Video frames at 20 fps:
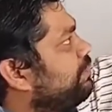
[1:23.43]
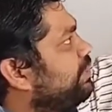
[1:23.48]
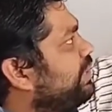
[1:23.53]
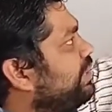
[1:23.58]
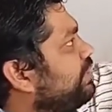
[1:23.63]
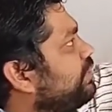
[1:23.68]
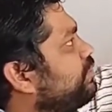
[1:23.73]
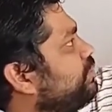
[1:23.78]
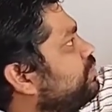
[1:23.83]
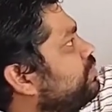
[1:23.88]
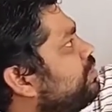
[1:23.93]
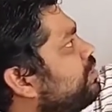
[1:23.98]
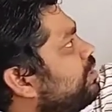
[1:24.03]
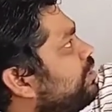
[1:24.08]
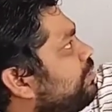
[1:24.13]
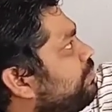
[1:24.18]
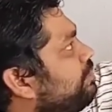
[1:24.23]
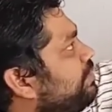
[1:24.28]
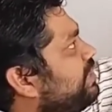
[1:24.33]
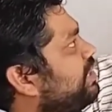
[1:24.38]

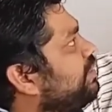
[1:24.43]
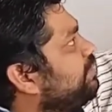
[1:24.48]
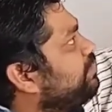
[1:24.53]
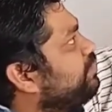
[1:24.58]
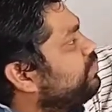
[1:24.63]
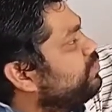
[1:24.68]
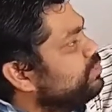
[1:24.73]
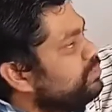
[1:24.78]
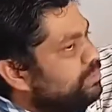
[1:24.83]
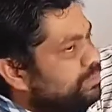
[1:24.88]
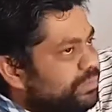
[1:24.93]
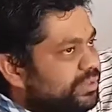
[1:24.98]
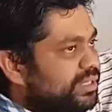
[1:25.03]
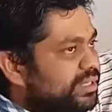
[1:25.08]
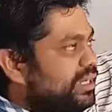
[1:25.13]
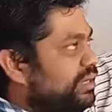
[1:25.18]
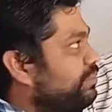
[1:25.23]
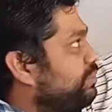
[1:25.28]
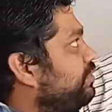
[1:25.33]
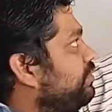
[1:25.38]
V2, VF2,
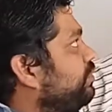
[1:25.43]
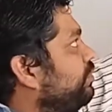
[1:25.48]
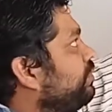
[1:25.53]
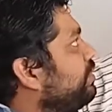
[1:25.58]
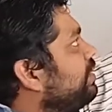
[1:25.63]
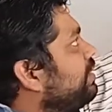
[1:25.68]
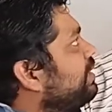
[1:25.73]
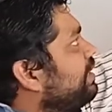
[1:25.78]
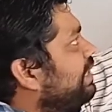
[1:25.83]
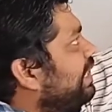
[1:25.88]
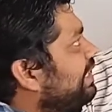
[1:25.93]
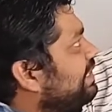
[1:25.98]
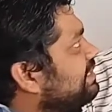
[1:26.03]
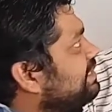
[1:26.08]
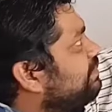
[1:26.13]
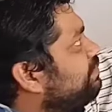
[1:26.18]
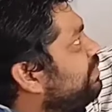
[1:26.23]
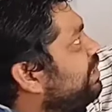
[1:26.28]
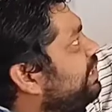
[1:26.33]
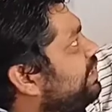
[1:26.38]
BW2. Like
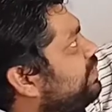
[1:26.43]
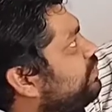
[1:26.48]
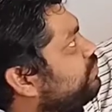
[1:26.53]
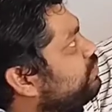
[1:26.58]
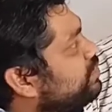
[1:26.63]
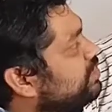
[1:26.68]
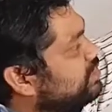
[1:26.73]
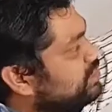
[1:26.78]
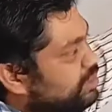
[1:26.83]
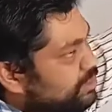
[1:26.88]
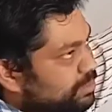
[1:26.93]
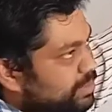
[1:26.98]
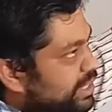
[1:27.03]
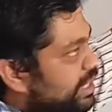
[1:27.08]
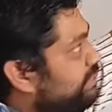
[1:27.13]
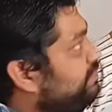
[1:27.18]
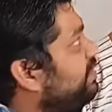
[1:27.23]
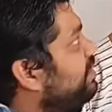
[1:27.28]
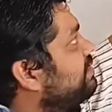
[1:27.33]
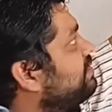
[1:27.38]
similar, U2 is your
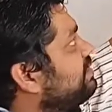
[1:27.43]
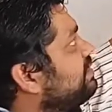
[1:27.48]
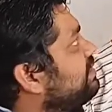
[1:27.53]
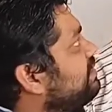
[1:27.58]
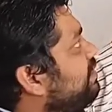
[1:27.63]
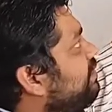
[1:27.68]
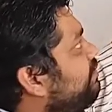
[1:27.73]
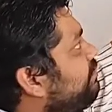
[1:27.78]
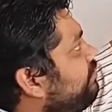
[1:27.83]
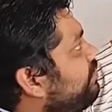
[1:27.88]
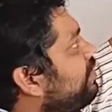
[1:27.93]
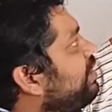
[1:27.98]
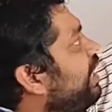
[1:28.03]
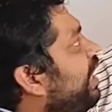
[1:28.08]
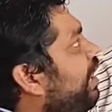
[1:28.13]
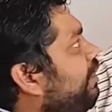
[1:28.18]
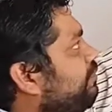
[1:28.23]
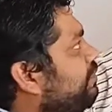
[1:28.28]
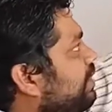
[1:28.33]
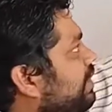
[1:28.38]
blade velocity of
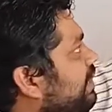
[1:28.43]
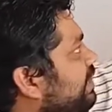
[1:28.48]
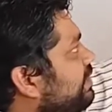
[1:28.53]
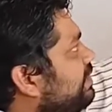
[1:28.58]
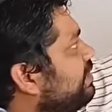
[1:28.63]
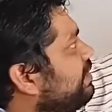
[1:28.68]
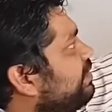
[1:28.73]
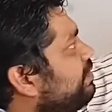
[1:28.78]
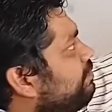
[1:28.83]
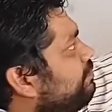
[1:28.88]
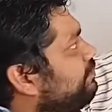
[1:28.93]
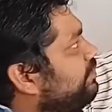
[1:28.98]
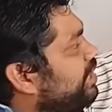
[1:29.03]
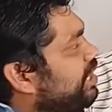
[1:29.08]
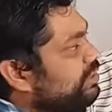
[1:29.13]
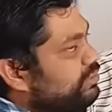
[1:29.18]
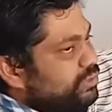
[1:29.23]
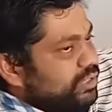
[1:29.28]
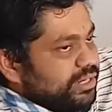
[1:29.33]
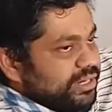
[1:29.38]
outlet,
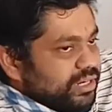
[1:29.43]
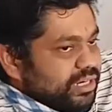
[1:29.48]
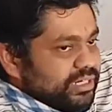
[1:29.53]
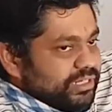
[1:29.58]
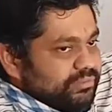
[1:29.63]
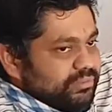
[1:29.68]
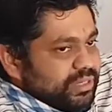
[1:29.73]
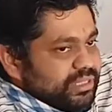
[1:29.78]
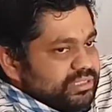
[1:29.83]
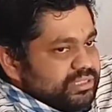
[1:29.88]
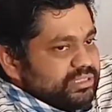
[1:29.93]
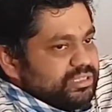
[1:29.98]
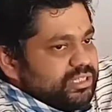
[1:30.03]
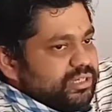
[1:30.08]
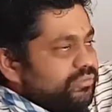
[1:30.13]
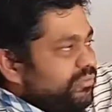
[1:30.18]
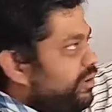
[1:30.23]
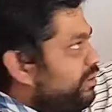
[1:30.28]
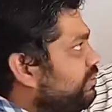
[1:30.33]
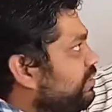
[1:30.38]
VR2 relative velocity
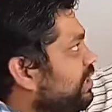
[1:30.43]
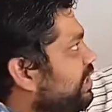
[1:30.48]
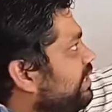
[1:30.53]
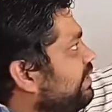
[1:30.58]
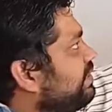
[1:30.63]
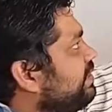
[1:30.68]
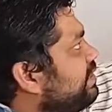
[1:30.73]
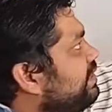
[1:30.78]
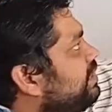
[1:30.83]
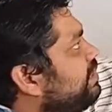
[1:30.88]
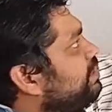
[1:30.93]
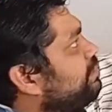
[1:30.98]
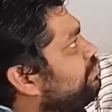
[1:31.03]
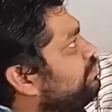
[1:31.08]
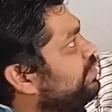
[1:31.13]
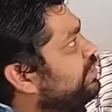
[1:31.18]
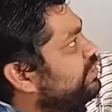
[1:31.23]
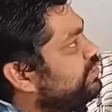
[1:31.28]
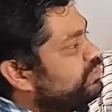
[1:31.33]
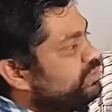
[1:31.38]
of outlet,
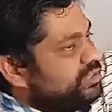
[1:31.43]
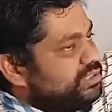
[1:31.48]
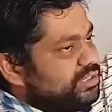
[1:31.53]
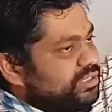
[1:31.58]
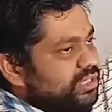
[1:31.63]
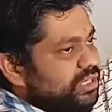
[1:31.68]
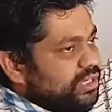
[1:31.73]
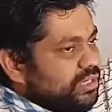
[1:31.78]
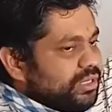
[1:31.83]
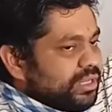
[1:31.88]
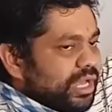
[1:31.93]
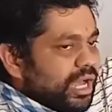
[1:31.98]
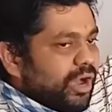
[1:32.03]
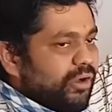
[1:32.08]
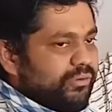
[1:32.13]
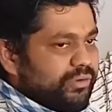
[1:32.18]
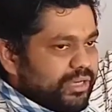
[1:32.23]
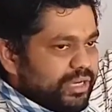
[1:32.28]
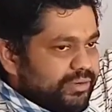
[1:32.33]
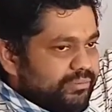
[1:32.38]
V2 is your
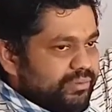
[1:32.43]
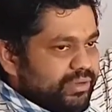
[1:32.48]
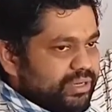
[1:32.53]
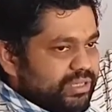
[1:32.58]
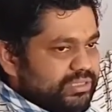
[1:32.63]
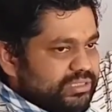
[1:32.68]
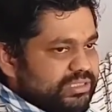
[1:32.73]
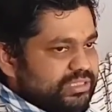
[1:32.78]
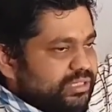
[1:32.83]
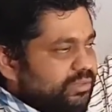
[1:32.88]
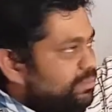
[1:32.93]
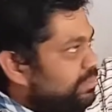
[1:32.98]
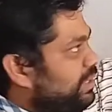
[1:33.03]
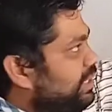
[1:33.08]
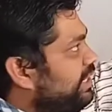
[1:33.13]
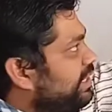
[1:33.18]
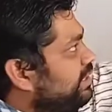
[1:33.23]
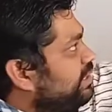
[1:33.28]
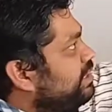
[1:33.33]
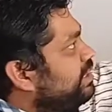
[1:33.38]
outlet velocity of
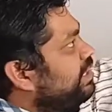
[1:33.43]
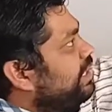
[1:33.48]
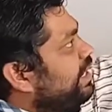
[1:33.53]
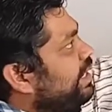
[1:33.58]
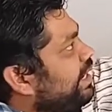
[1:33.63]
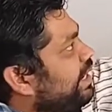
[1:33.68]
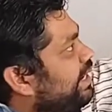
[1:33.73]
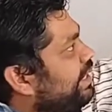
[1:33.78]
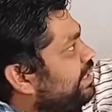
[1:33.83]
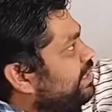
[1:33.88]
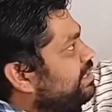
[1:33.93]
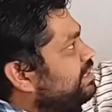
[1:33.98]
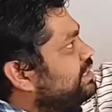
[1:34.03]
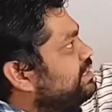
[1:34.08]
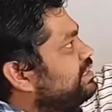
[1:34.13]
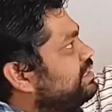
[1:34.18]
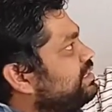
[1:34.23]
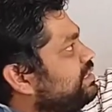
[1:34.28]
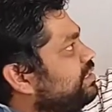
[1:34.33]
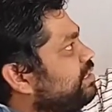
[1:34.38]
blade, and
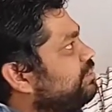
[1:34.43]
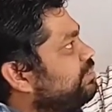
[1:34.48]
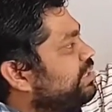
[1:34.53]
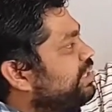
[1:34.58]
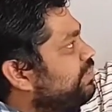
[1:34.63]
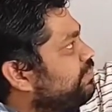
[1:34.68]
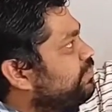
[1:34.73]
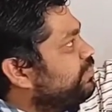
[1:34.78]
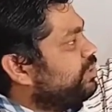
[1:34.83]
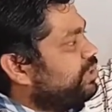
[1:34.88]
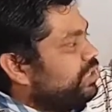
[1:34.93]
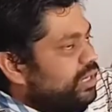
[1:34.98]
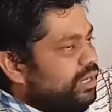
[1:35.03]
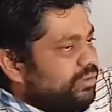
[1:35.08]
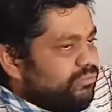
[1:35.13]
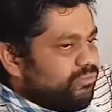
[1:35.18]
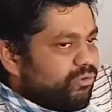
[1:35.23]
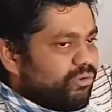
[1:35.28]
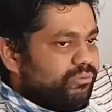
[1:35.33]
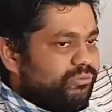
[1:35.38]
this is your
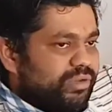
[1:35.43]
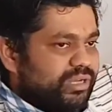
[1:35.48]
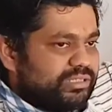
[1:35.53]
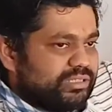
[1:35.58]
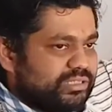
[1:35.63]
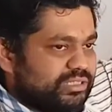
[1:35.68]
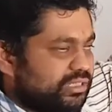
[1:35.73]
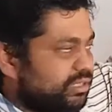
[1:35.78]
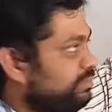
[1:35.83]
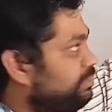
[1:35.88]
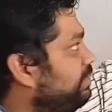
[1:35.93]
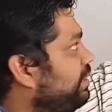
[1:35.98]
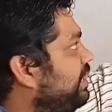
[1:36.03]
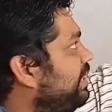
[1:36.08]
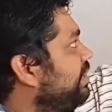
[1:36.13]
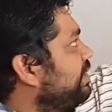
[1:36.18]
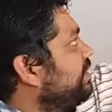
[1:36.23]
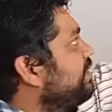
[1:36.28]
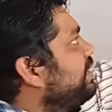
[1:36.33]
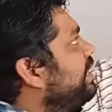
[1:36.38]
VF2 flow velocity of
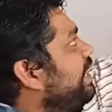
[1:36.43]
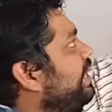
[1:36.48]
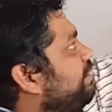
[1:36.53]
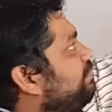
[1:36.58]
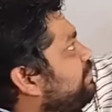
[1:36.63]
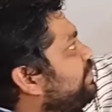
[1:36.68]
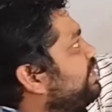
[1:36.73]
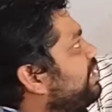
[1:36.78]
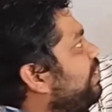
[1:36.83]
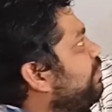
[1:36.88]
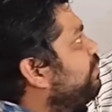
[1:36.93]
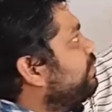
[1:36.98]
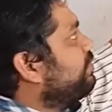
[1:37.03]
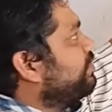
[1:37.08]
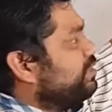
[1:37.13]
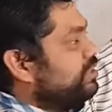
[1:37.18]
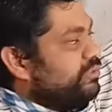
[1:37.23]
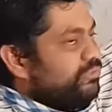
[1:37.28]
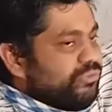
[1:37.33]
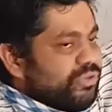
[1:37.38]
blade, and BW2
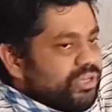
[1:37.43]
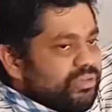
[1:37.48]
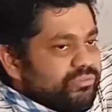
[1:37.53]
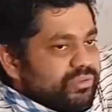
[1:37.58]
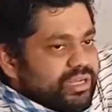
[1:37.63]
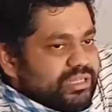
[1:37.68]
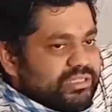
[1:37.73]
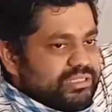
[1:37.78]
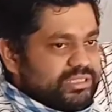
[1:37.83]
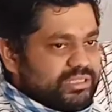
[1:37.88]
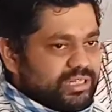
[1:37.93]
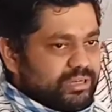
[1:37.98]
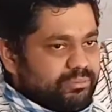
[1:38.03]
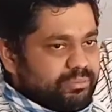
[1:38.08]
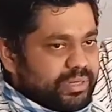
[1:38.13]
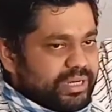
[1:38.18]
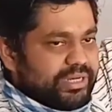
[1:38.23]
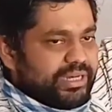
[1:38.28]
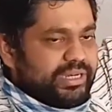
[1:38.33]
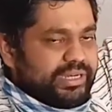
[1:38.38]
is your wheel velocity
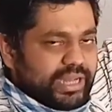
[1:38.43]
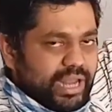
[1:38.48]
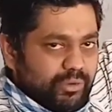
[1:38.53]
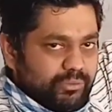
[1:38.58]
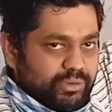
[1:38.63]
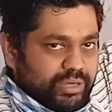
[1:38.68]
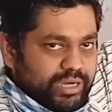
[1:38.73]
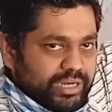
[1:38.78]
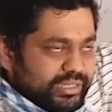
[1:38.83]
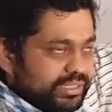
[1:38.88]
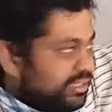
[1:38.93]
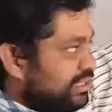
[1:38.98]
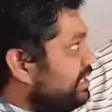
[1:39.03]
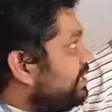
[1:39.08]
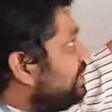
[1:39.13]
of blade at outlet.